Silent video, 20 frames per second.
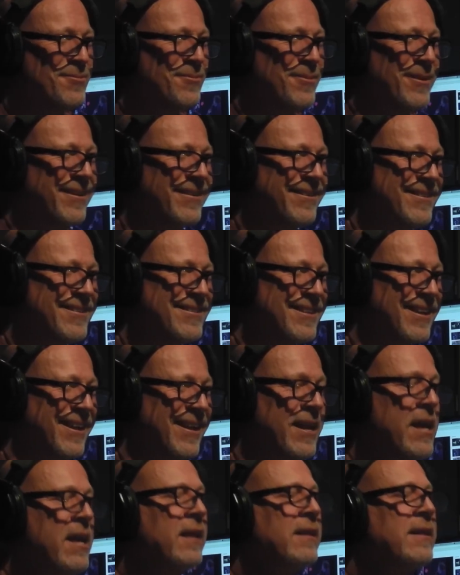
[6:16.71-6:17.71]
route. weird, isn't it?
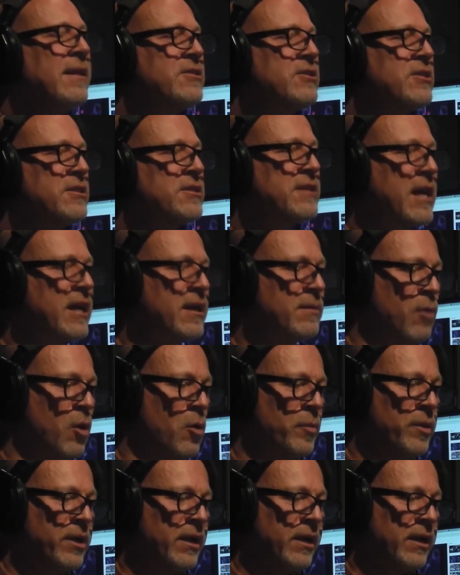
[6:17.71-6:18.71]
Yeah. Let's just take a
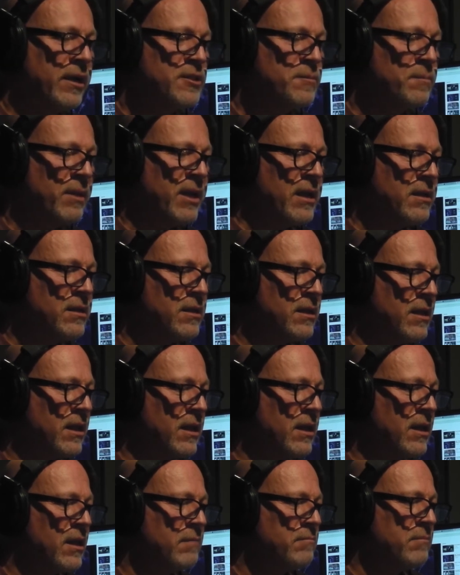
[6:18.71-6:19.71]
moment and explain to
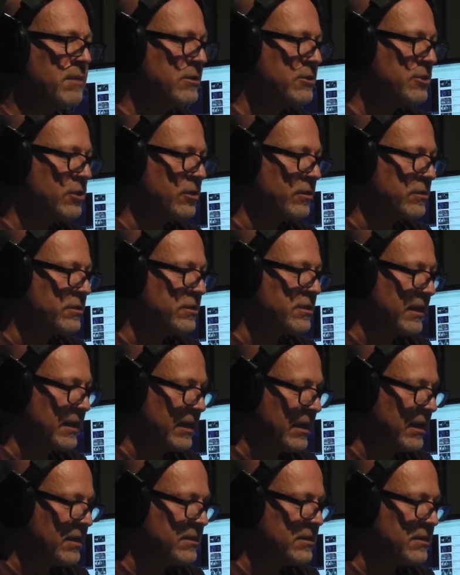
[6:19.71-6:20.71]
the uh, interns, the
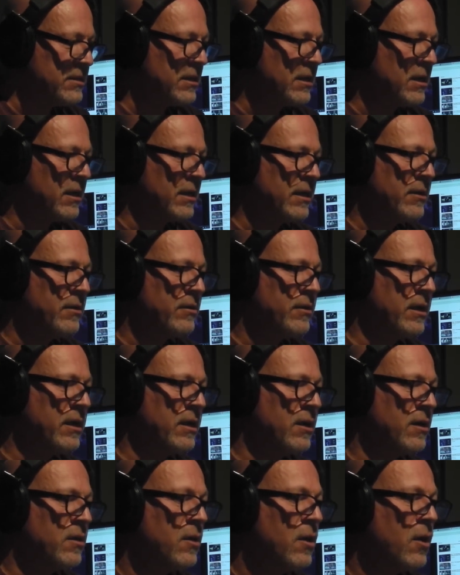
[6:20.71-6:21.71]
kids uh, mm. here and
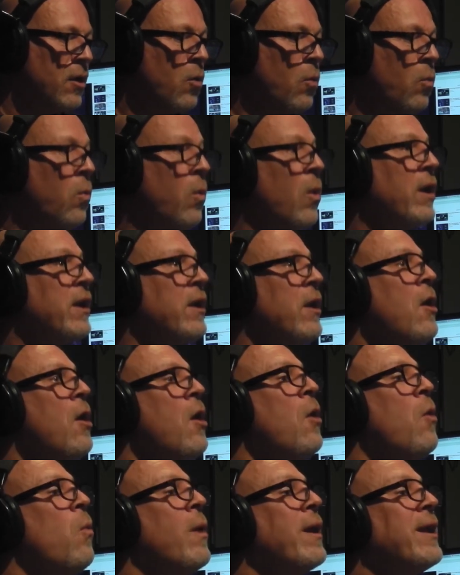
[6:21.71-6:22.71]
here, what
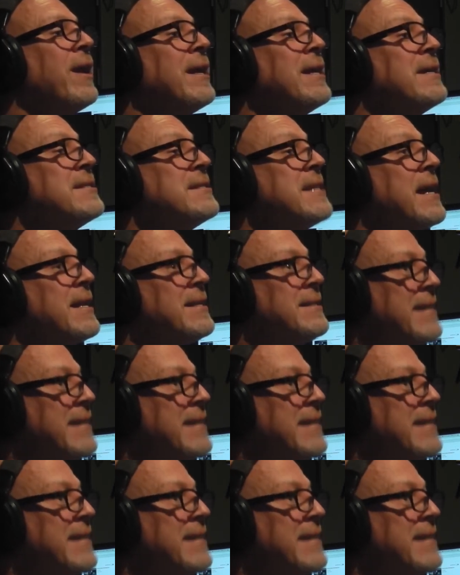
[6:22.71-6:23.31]
what a cassette